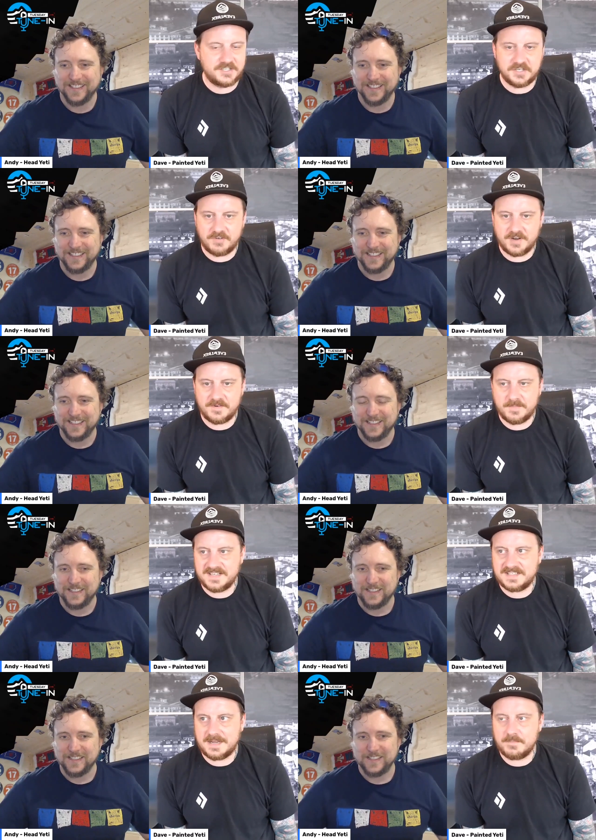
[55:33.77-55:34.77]
Speaker 1: because she arrived at
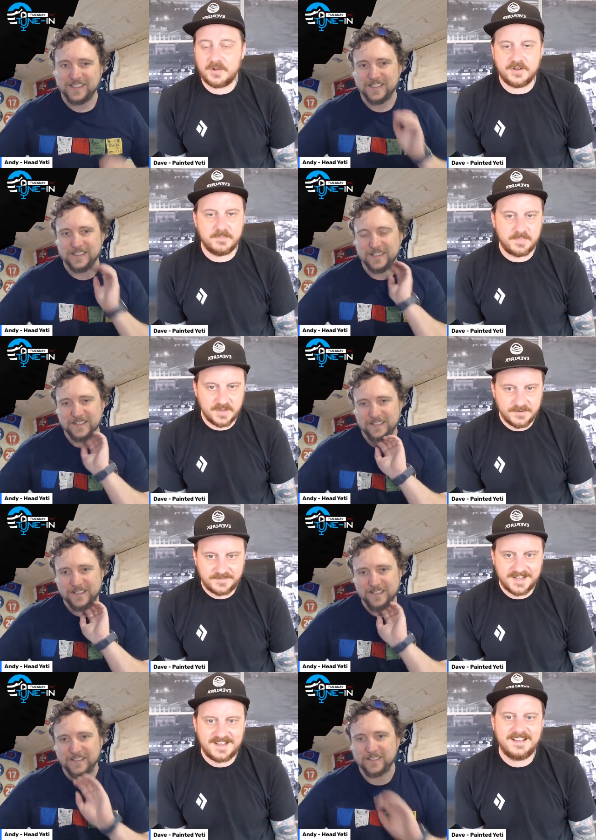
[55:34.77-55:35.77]
base camp on her
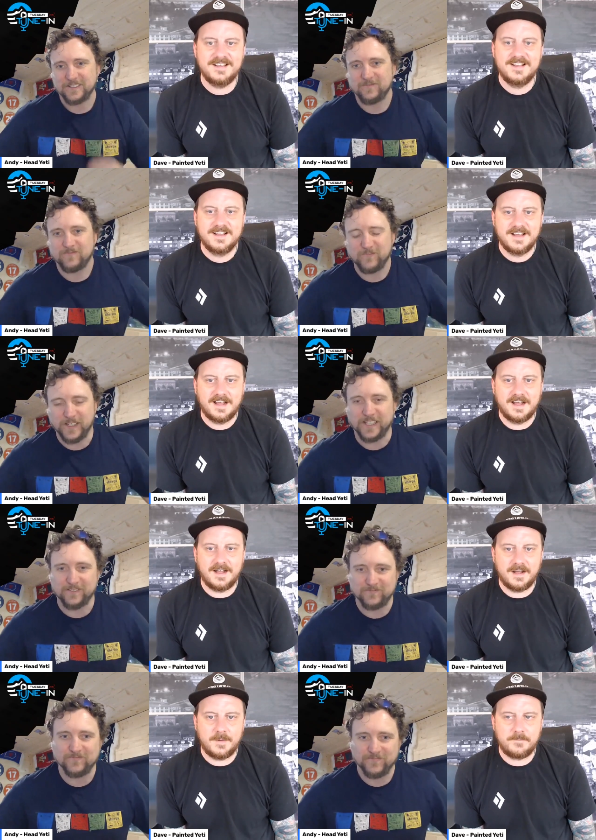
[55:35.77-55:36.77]
birthday.
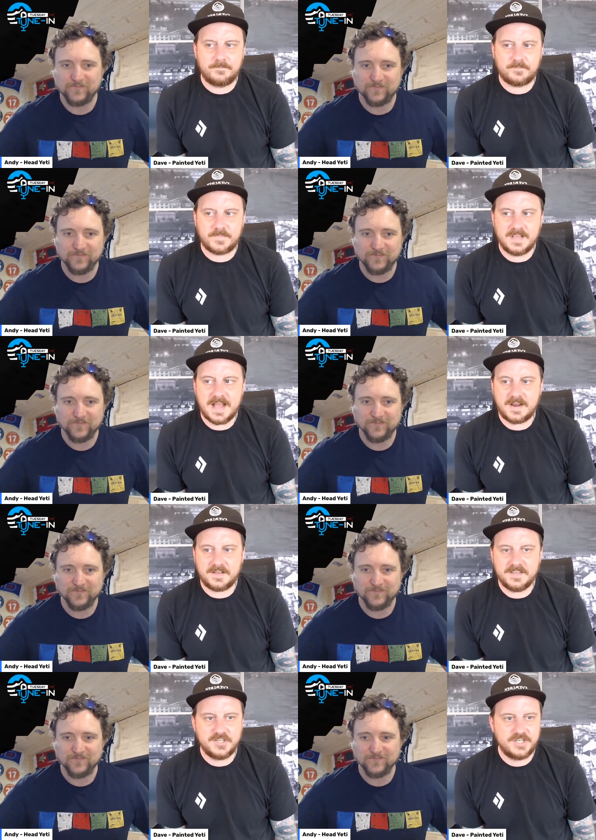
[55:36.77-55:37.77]
Yeah. Um, yeah, and
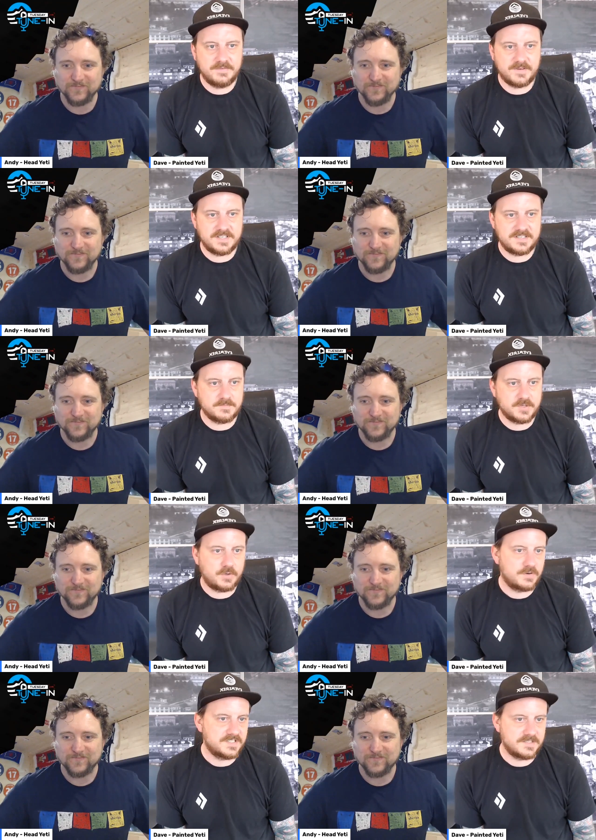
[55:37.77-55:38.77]
I think she even did some
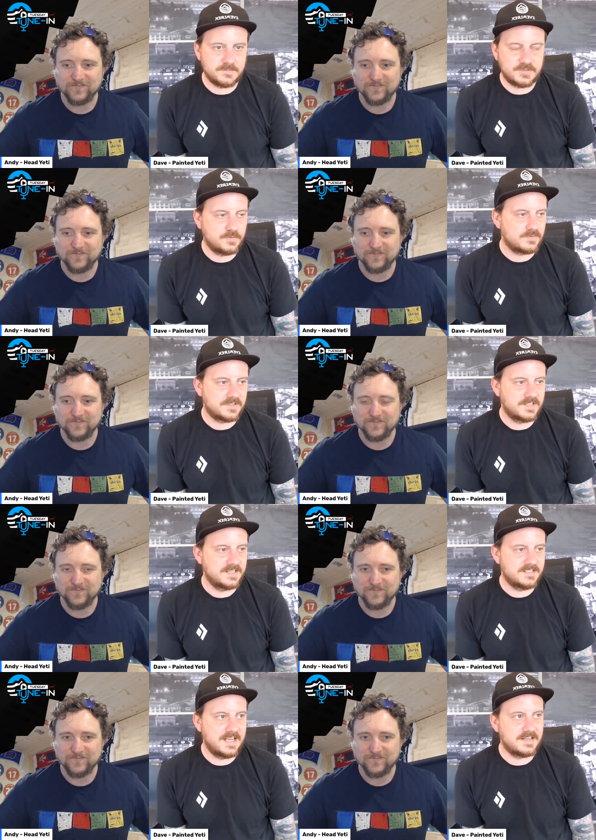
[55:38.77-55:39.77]
talks in some schools and
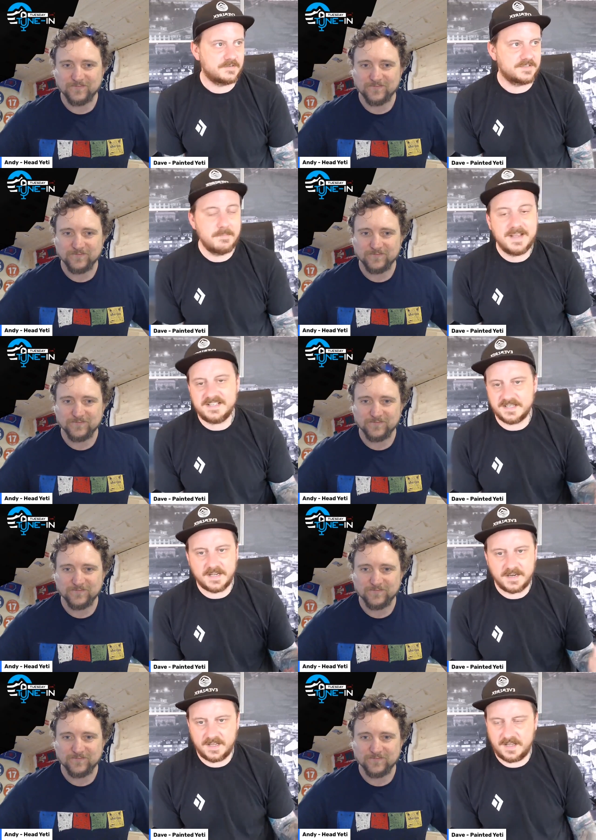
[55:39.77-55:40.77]
things. Yeah, so it's amazing,
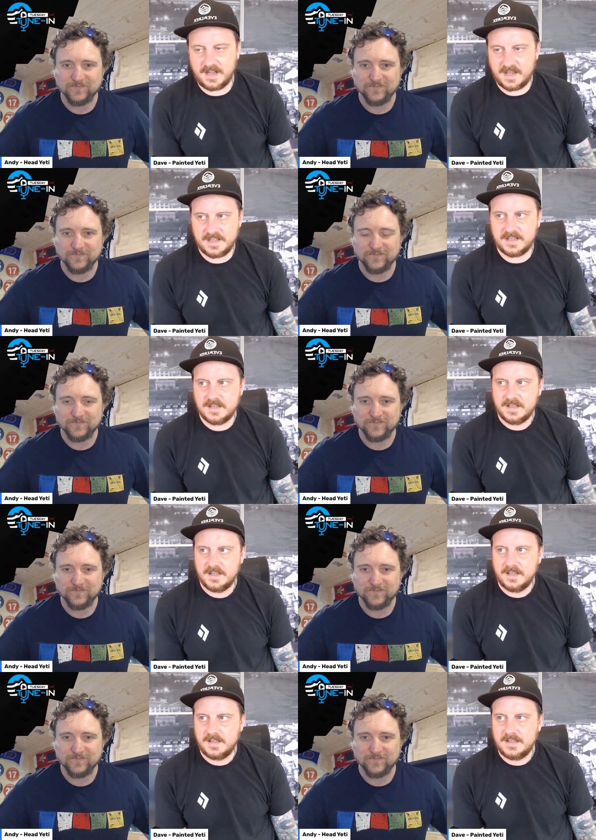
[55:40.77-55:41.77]
and it, I,
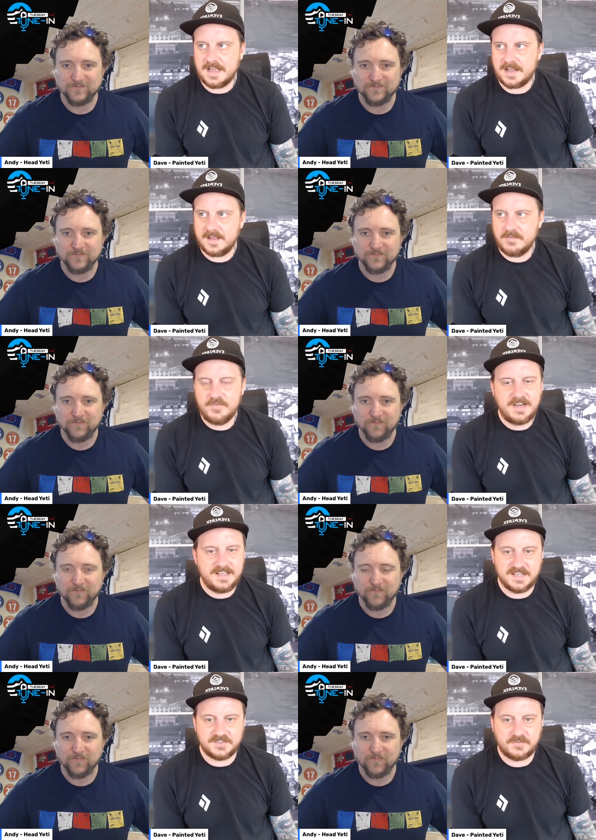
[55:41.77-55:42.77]
yeah, it
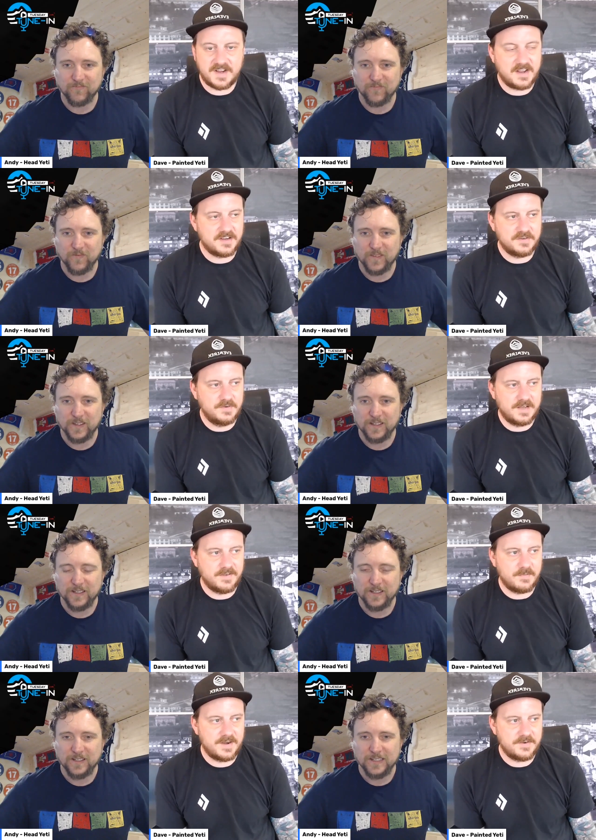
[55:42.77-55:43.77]
really is great. I do
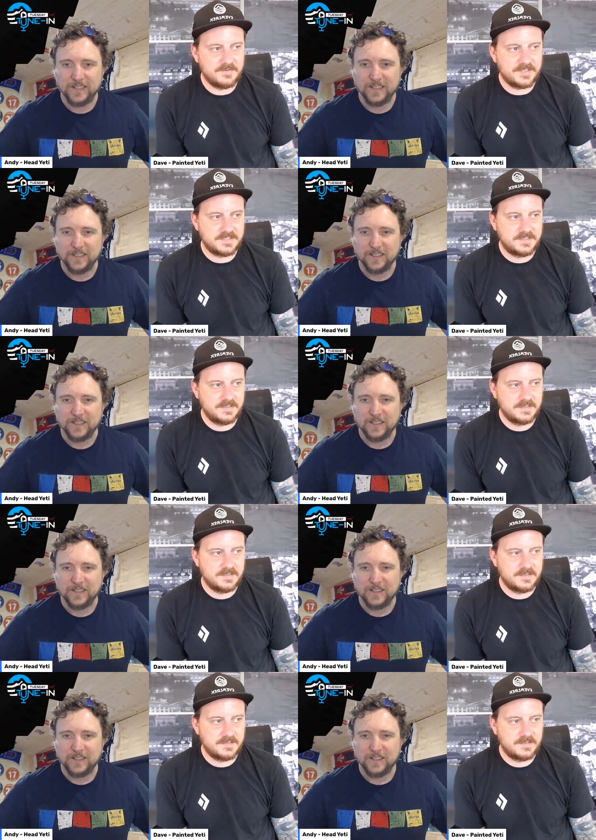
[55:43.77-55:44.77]
love it when you just,
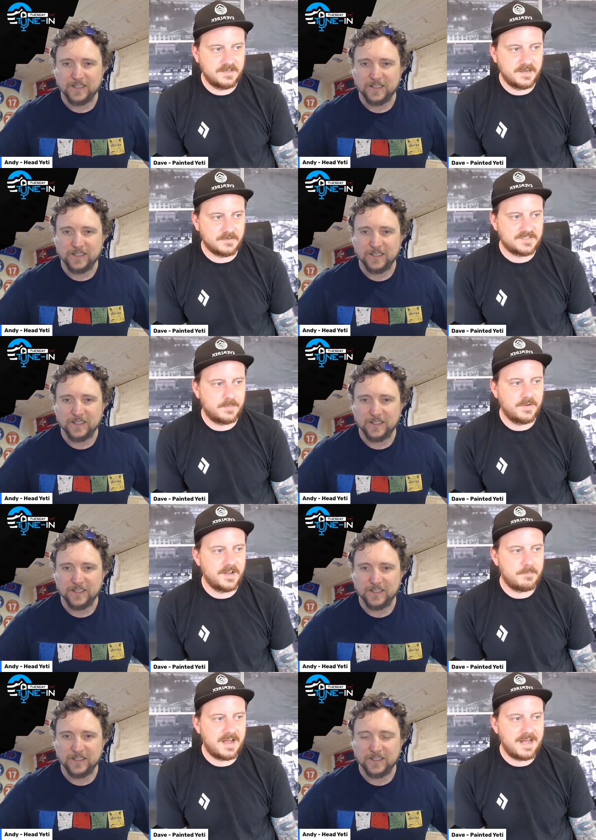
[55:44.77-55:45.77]
you know, someone
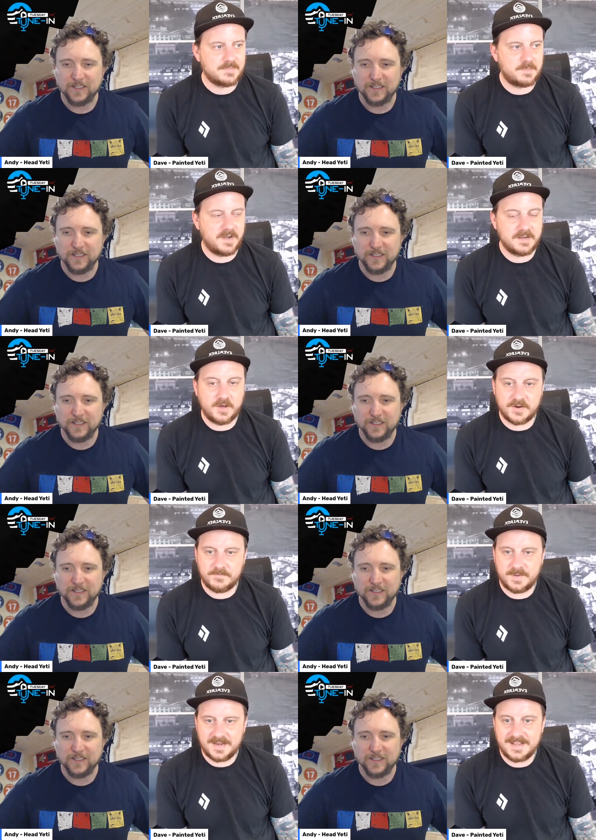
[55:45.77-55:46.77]
that perhaps might not
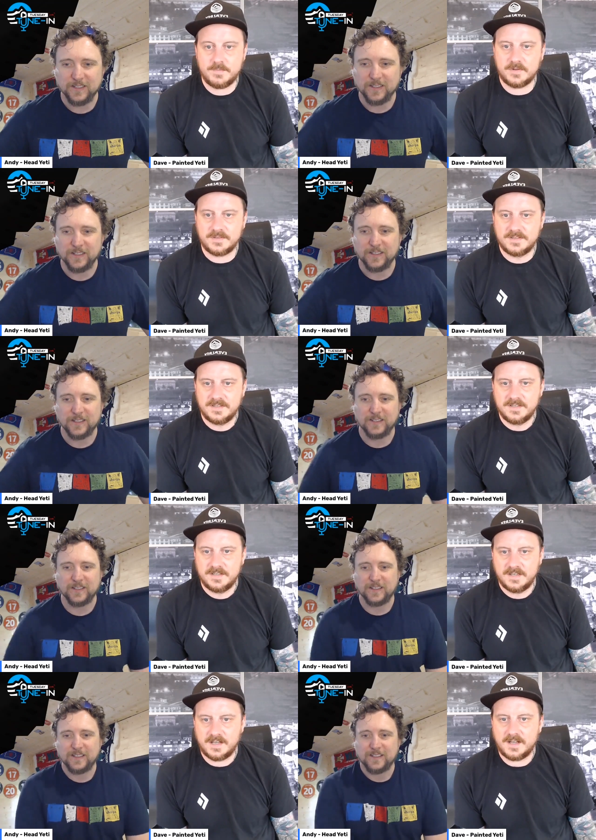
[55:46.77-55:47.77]
have been able
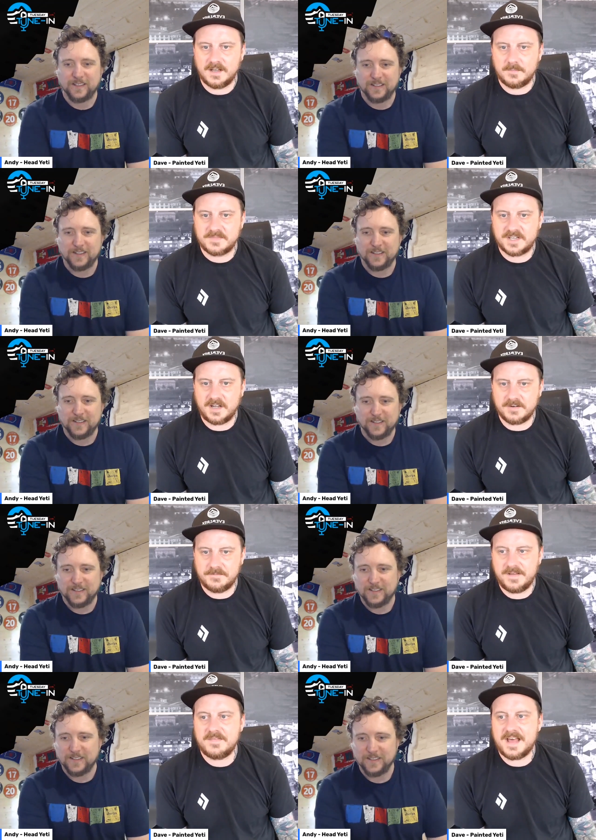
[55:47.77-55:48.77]
um, to kind
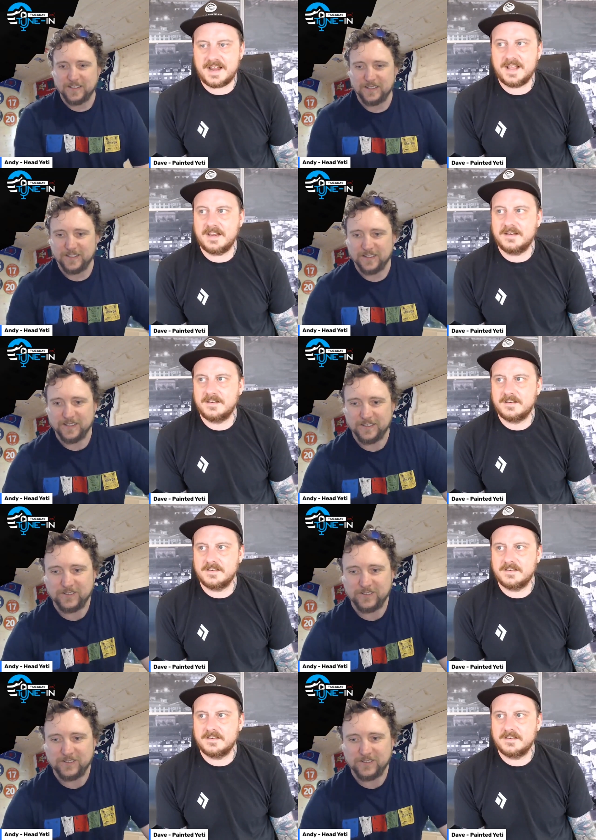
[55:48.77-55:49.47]
of fit that in